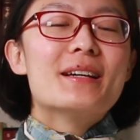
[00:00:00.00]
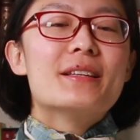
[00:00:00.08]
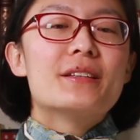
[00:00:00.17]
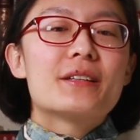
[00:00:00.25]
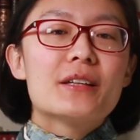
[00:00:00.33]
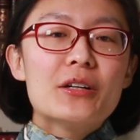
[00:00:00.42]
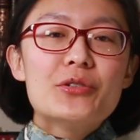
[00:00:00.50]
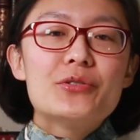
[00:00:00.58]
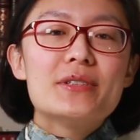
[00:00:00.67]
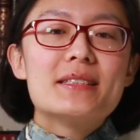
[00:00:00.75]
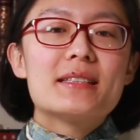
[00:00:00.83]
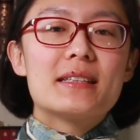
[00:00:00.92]
The
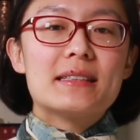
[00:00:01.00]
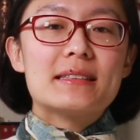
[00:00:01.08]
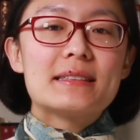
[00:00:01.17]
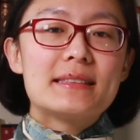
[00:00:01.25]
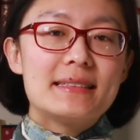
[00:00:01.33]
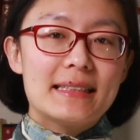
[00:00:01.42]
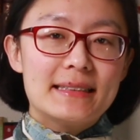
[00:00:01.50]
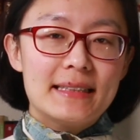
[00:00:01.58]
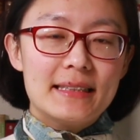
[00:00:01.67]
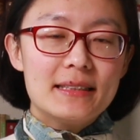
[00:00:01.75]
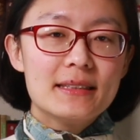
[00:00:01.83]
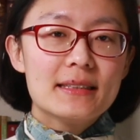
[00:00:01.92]
countryside
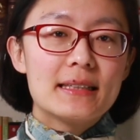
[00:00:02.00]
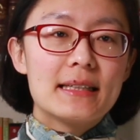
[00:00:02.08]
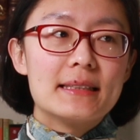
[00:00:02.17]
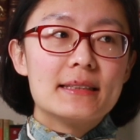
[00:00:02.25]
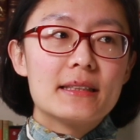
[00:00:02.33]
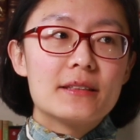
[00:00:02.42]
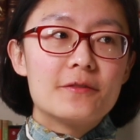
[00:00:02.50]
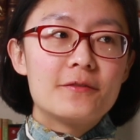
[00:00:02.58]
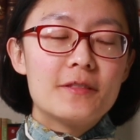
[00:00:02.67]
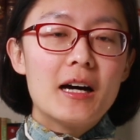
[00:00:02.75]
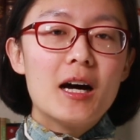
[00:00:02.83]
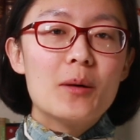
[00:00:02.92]
setting and the
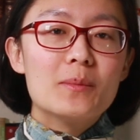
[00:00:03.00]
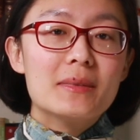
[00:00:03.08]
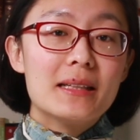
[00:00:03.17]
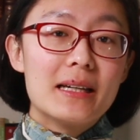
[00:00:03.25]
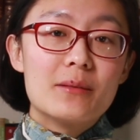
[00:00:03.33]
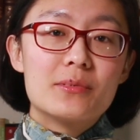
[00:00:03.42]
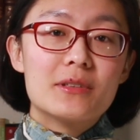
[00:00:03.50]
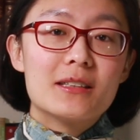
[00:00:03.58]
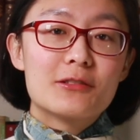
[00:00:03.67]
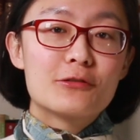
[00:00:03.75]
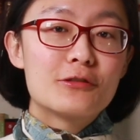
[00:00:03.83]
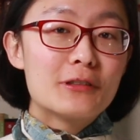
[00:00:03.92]
farm
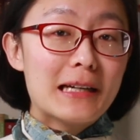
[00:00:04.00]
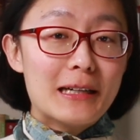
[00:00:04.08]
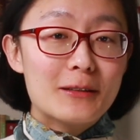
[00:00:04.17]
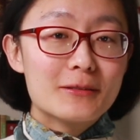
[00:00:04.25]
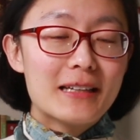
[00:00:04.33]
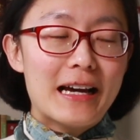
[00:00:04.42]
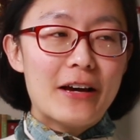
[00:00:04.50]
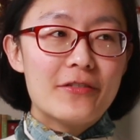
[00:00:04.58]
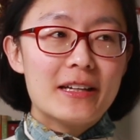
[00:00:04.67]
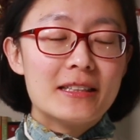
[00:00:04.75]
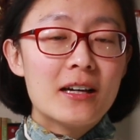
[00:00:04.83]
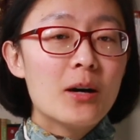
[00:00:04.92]
labourer crowd have
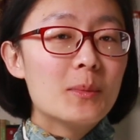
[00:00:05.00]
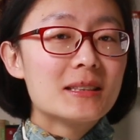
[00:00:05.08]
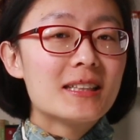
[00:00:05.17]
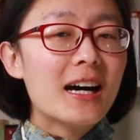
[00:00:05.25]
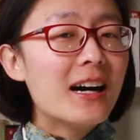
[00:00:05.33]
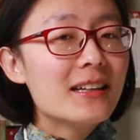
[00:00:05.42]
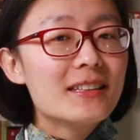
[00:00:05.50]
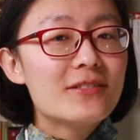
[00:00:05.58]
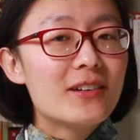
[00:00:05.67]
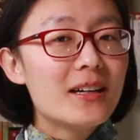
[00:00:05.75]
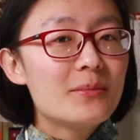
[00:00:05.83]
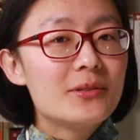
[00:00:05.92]
a Thomas Hardy
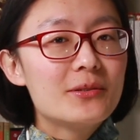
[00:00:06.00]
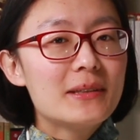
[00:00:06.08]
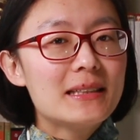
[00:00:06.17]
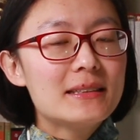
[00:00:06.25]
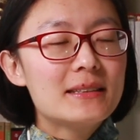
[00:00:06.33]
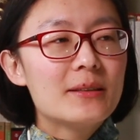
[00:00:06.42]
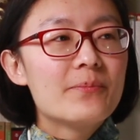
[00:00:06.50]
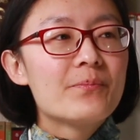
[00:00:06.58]
vibe to it.